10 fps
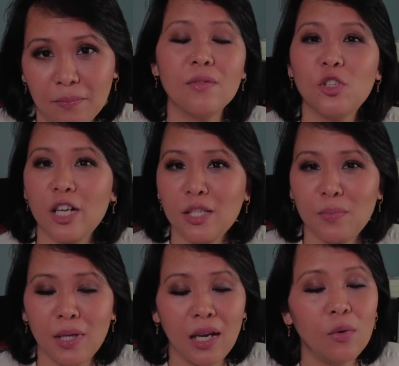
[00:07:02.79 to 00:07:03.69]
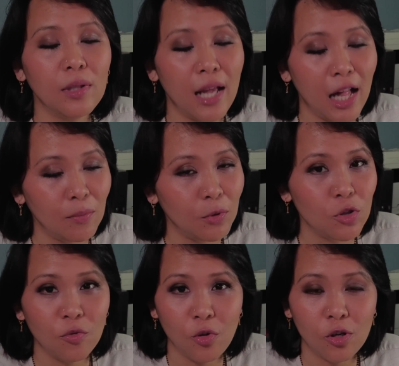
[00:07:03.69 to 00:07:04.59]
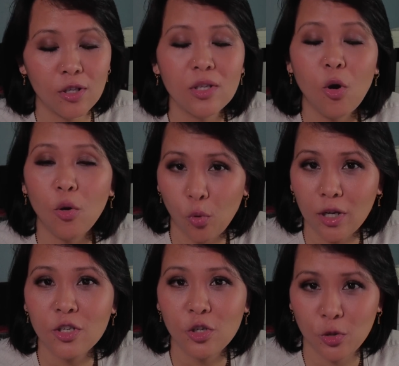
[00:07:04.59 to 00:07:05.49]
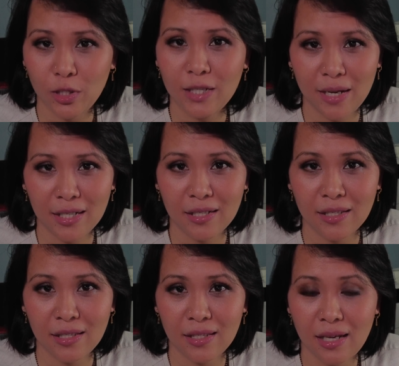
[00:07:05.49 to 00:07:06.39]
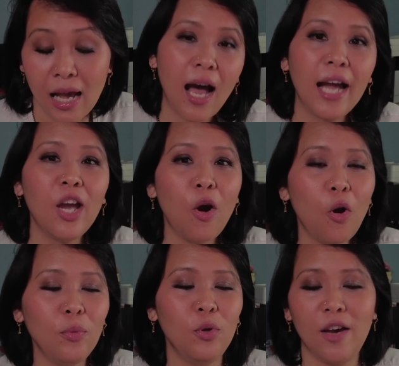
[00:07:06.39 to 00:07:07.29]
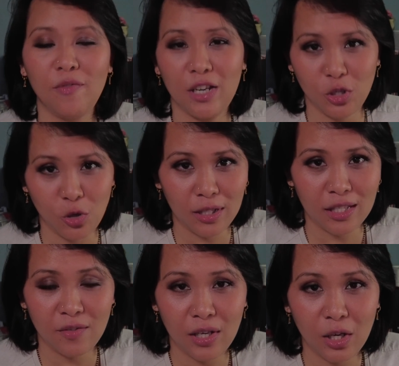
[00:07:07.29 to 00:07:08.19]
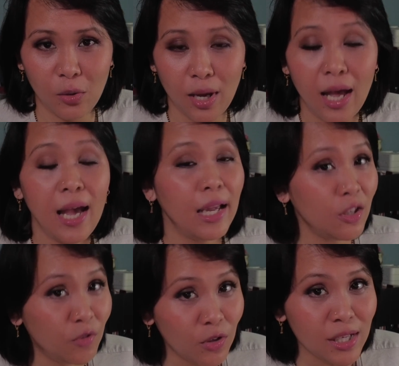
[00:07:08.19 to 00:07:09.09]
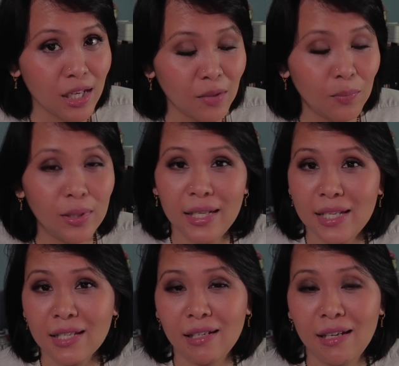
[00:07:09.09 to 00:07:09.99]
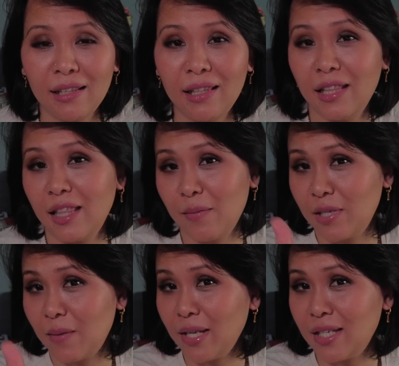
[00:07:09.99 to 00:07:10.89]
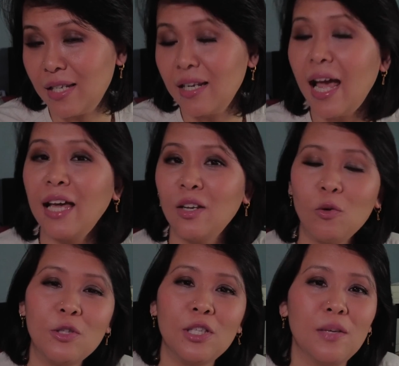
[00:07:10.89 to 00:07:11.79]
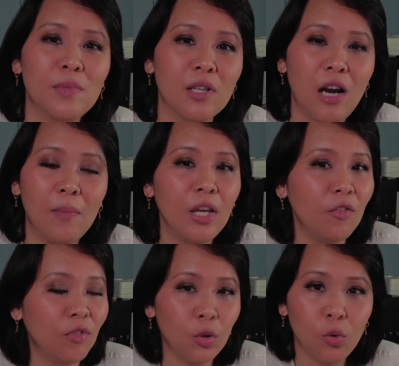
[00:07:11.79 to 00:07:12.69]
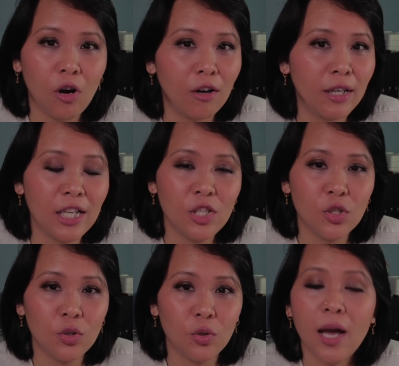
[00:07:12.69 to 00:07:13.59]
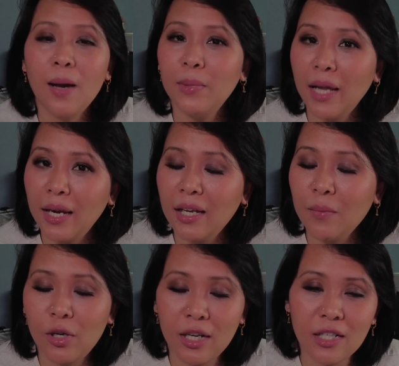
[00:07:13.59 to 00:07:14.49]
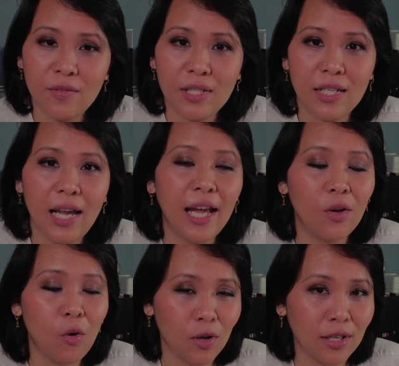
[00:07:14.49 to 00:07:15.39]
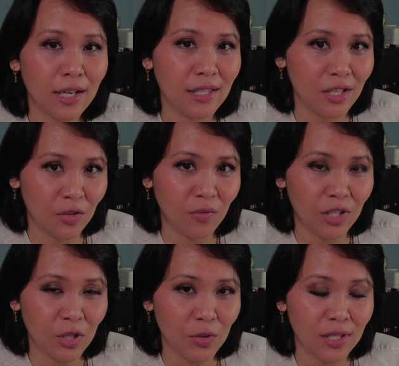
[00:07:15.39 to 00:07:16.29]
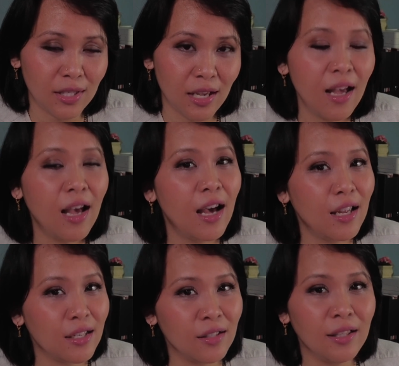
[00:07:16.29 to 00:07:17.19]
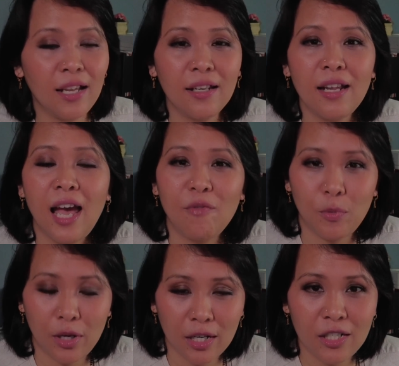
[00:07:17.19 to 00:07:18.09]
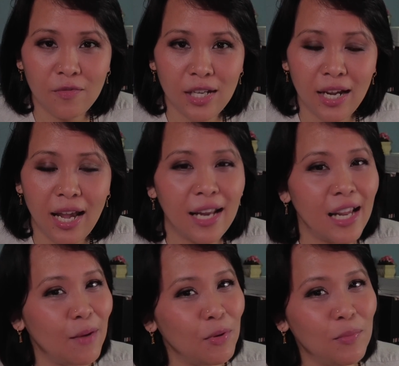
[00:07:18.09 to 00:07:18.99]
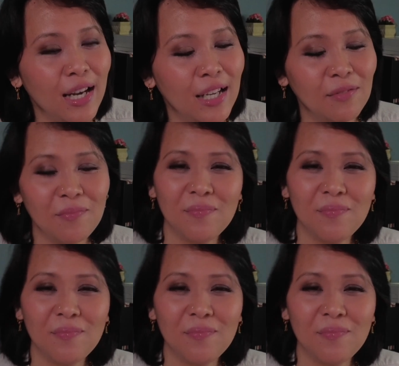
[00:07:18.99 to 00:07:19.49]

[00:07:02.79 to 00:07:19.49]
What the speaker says: Trust me, it will help you to focus on what truly matters. I hope you have enjoyed this video, and if you did, please click the thumbs up button and also subscribe if you are into planning, productivity, and organization videos. Until then, have a productive day and happy planning.